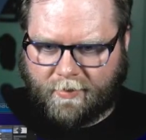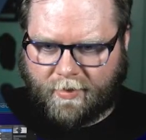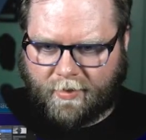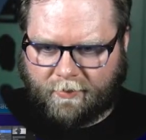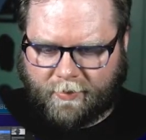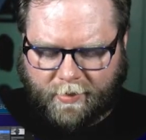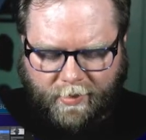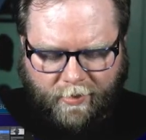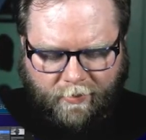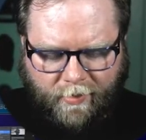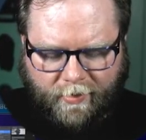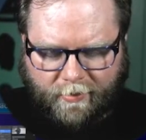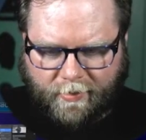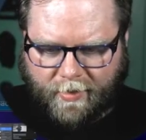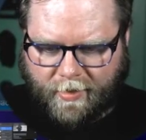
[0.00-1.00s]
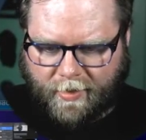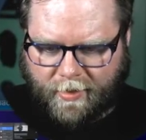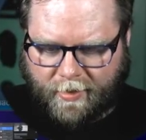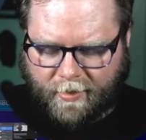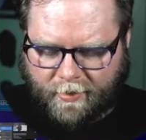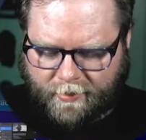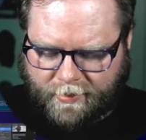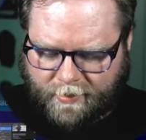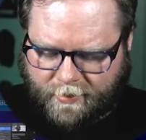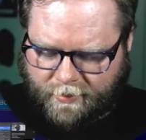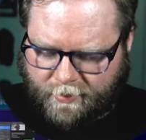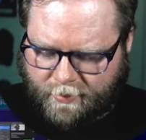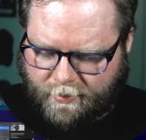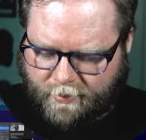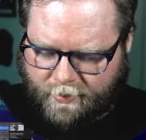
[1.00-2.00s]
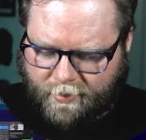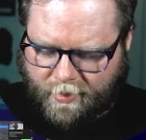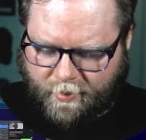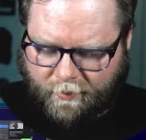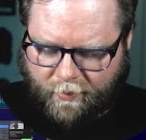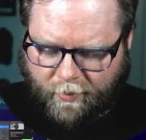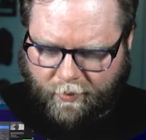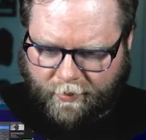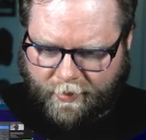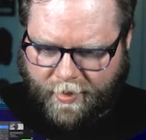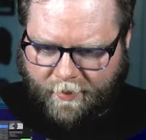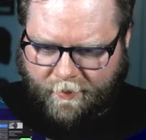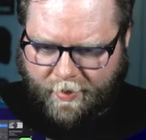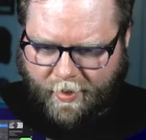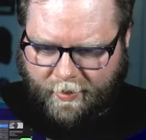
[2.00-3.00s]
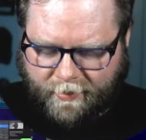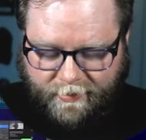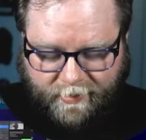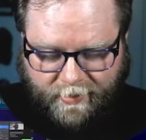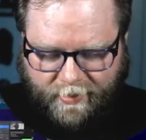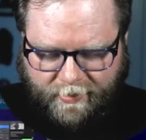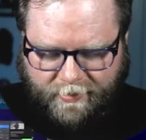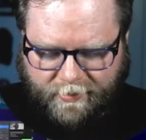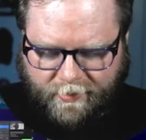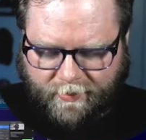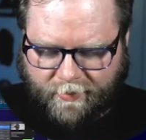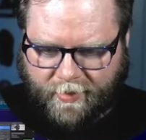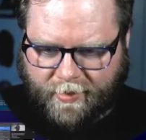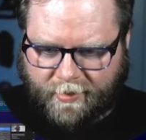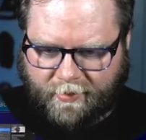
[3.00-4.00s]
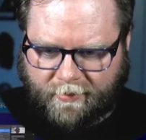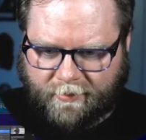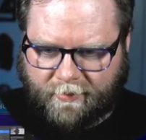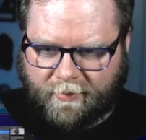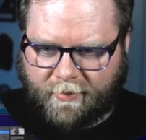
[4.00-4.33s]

oh, you know what? I didn't import that policy I just created.